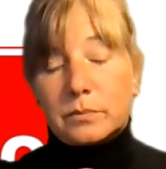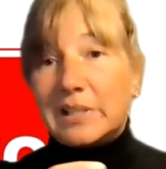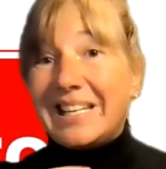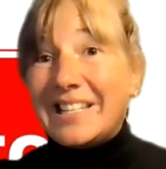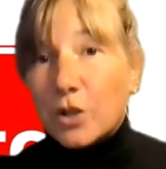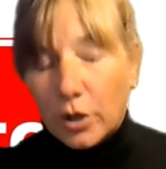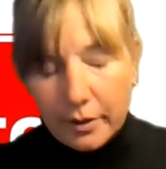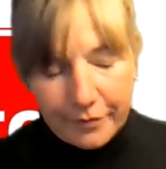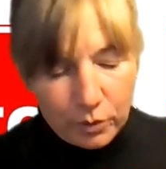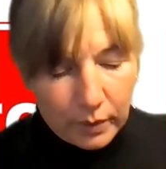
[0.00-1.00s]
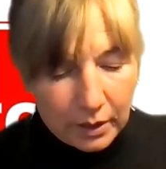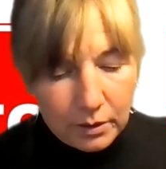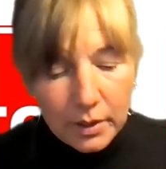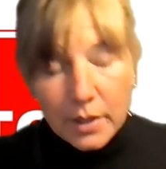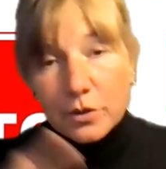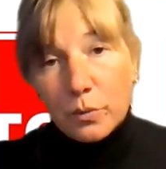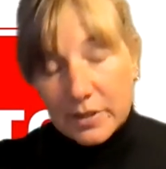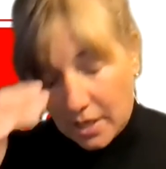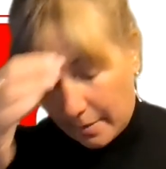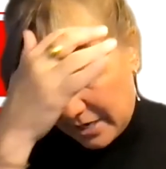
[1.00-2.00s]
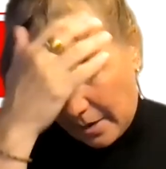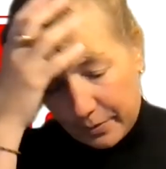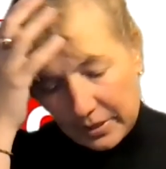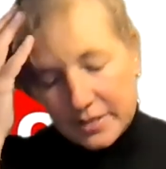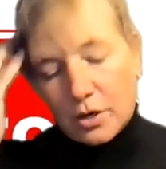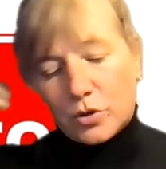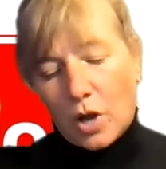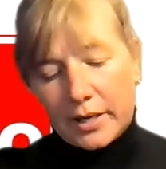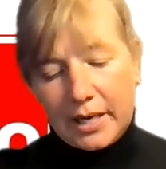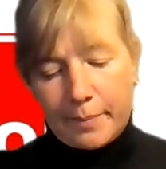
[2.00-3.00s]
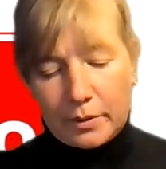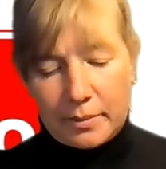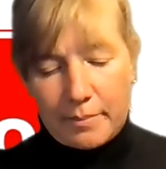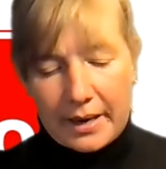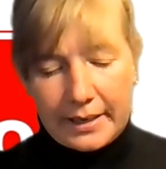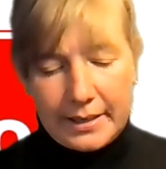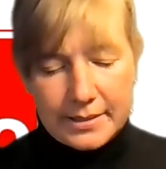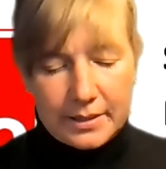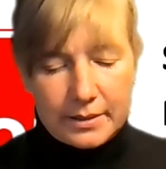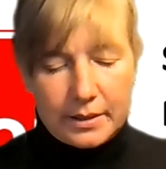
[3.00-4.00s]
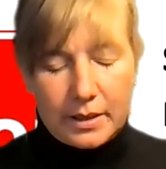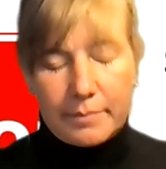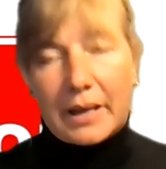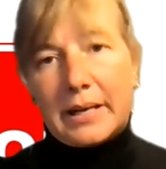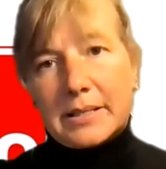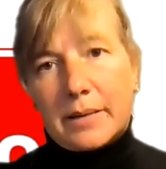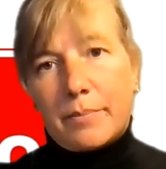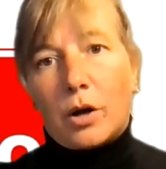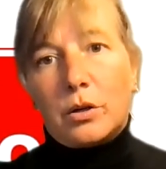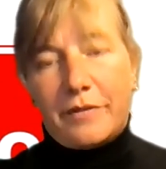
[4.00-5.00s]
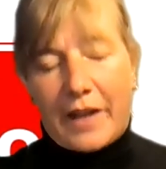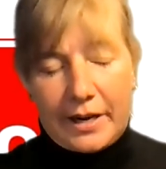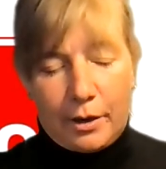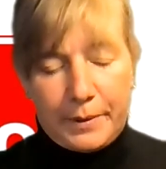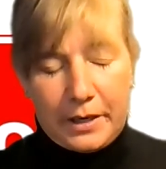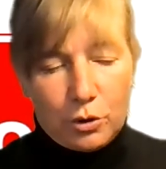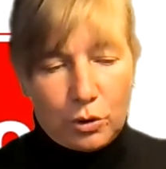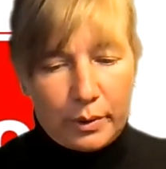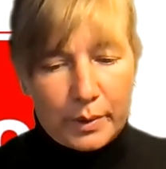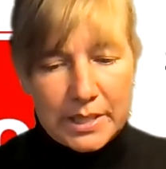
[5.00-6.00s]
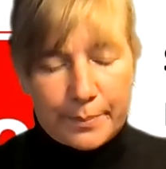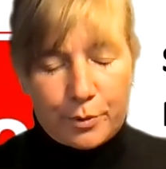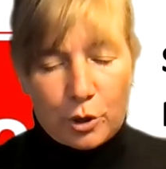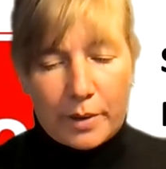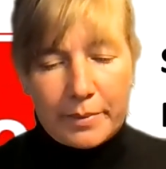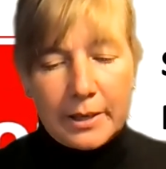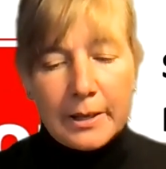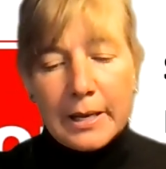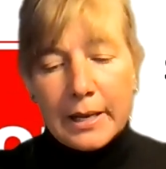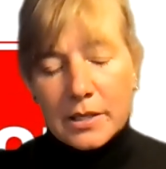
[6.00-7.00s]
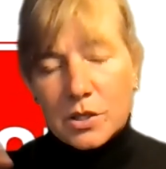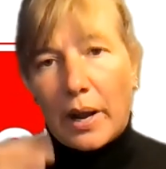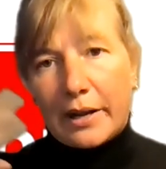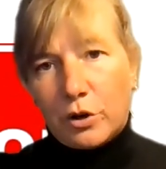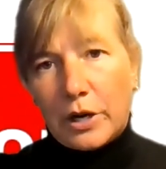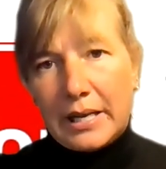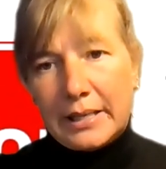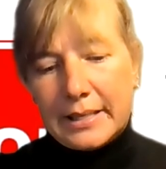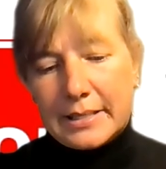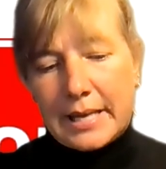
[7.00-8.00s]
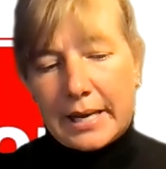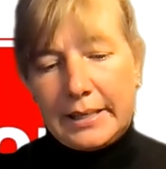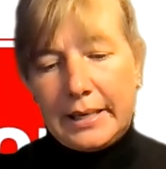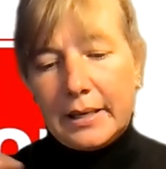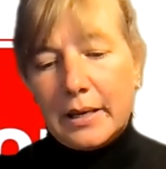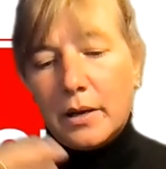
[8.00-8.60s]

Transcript: teaser, if you will, to what's coming up when I start talking about the mechanistic model of NLP, neuro-linguistic programming. And so I created this technique